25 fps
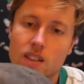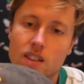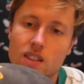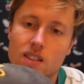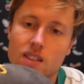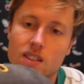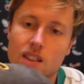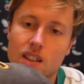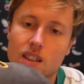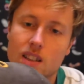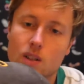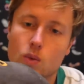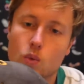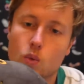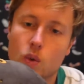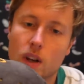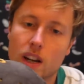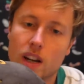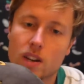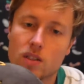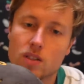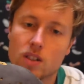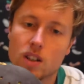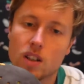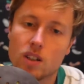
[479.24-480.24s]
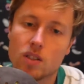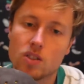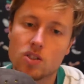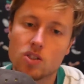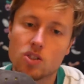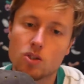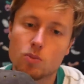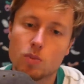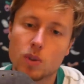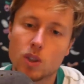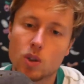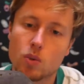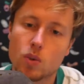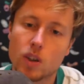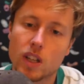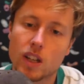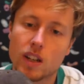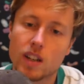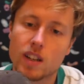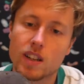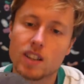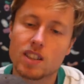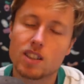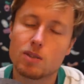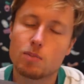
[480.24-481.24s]
is that it wears out super
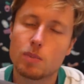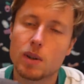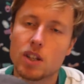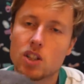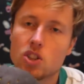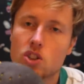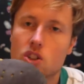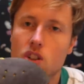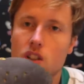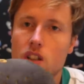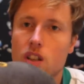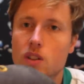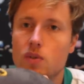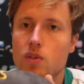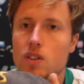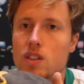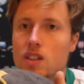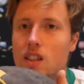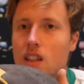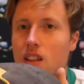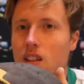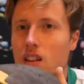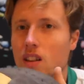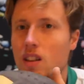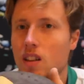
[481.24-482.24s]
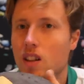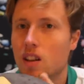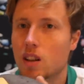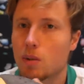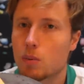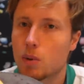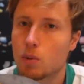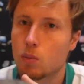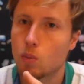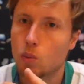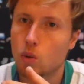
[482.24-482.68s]
quickly, especially if it's getting a little bit